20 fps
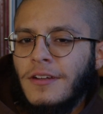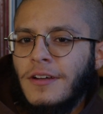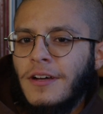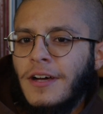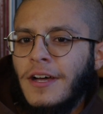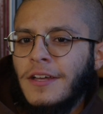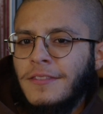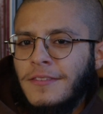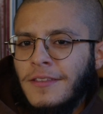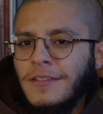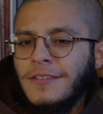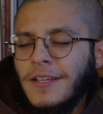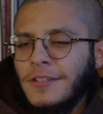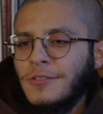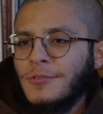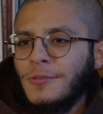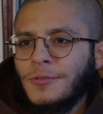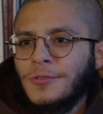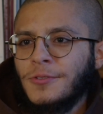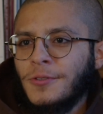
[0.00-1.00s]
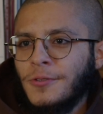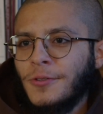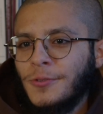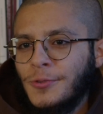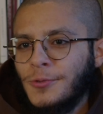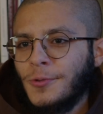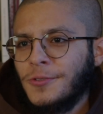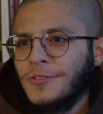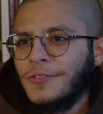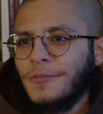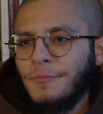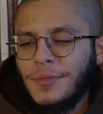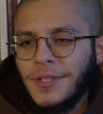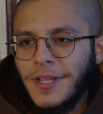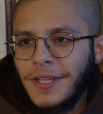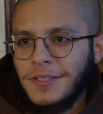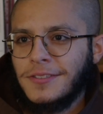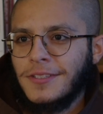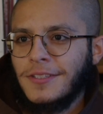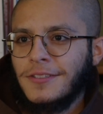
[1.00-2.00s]
I think that's also the source of
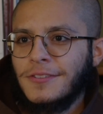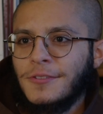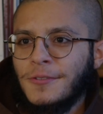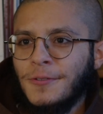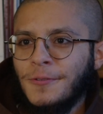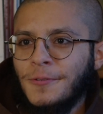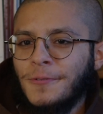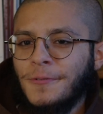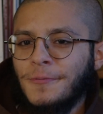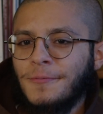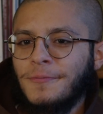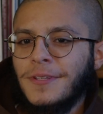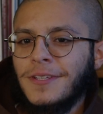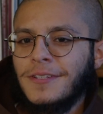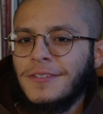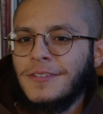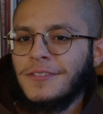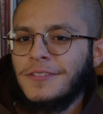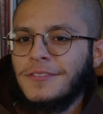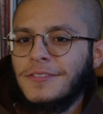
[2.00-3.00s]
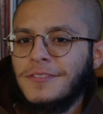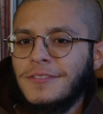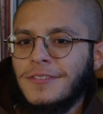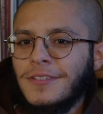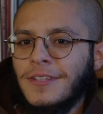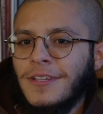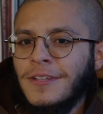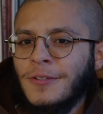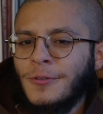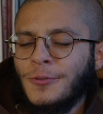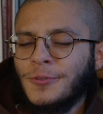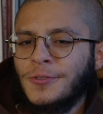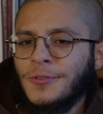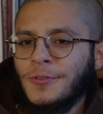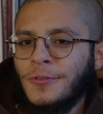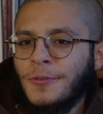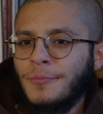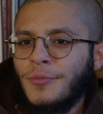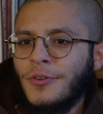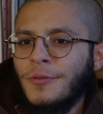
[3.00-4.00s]
blessing too, because it
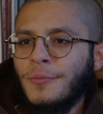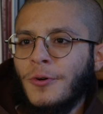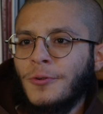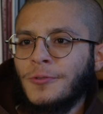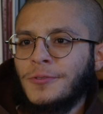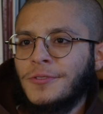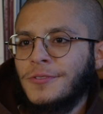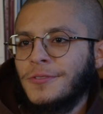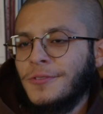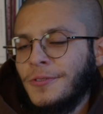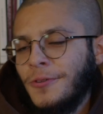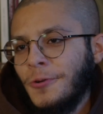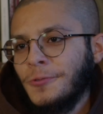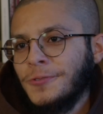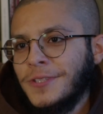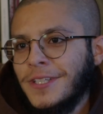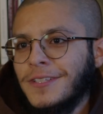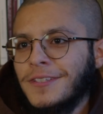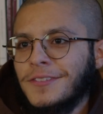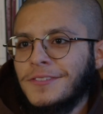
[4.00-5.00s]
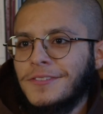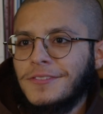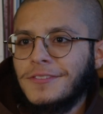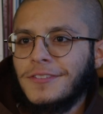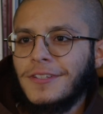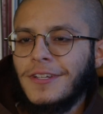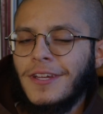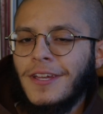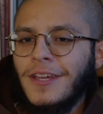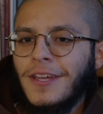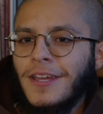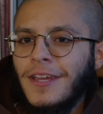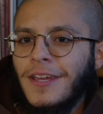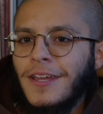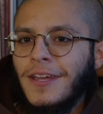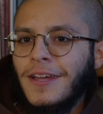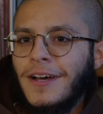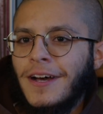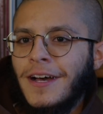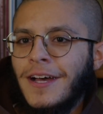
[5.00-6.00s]
also promotes holiness.
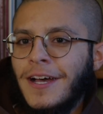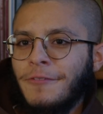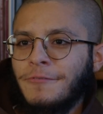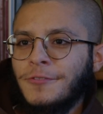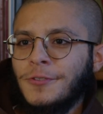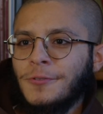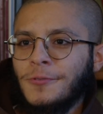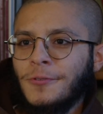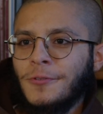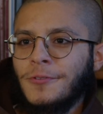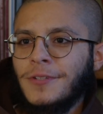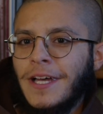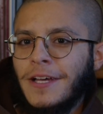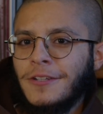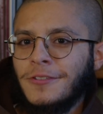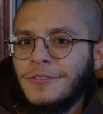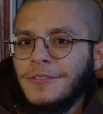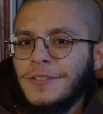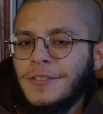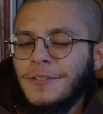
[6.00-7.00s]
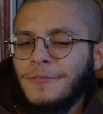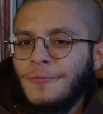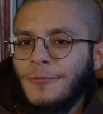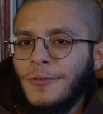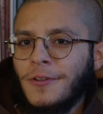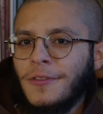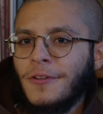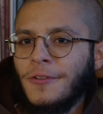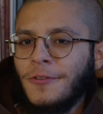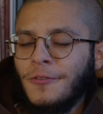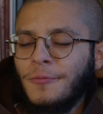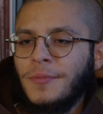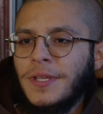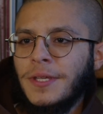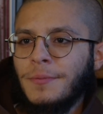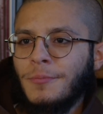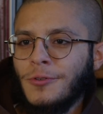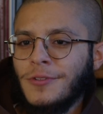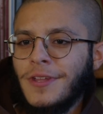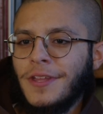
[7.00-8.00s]
I have to learn how to live with other
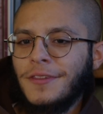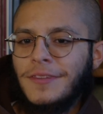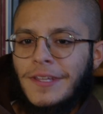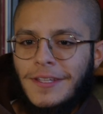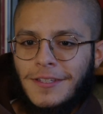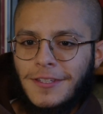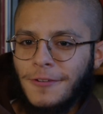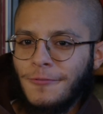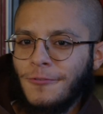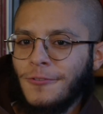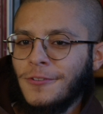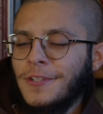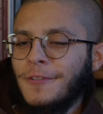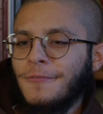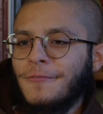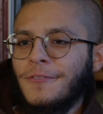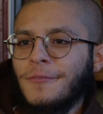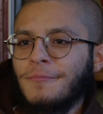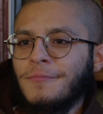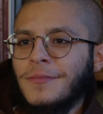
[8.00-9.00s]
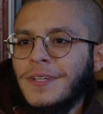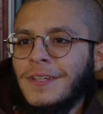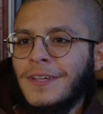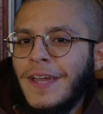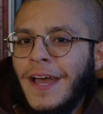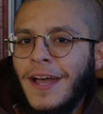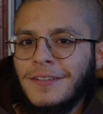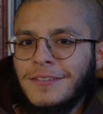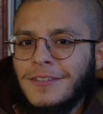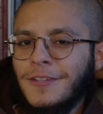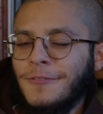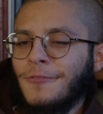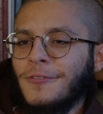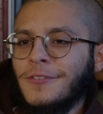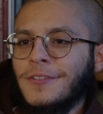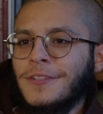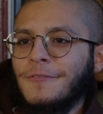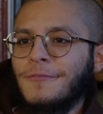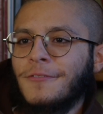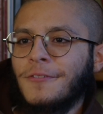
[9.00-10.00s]
people that think differently from me, act
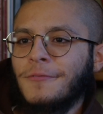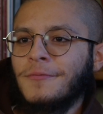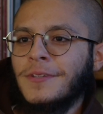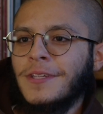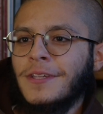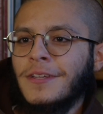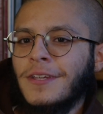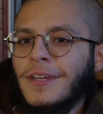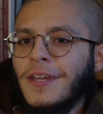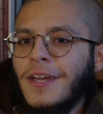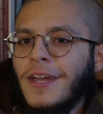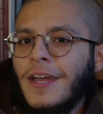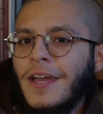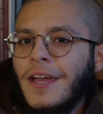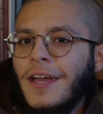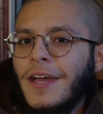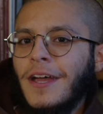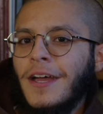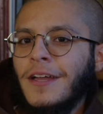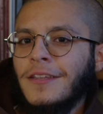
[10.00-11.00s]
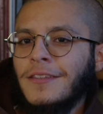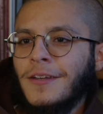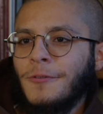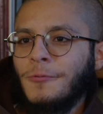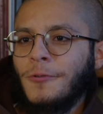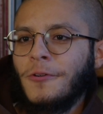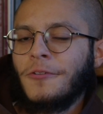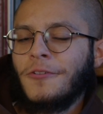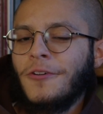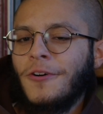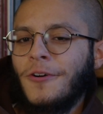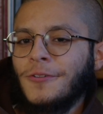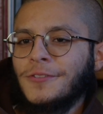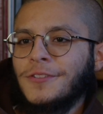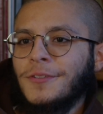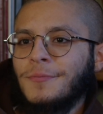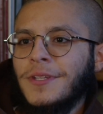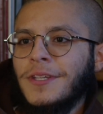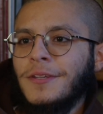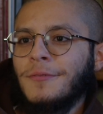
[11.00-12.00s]
differently from me, and yet we're called
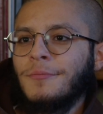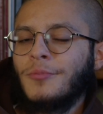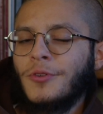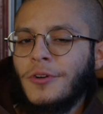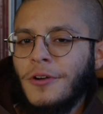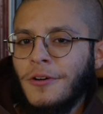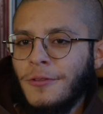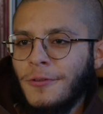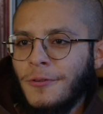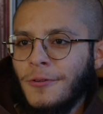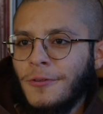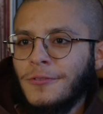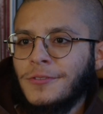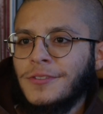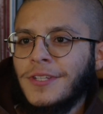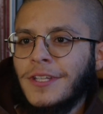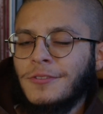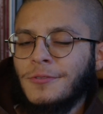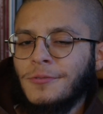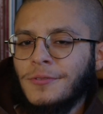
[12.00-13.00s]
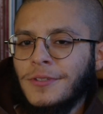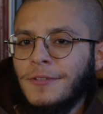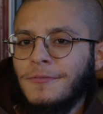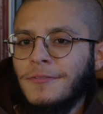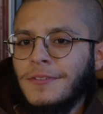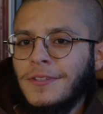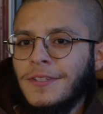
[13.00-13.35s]
to be brothers and to live in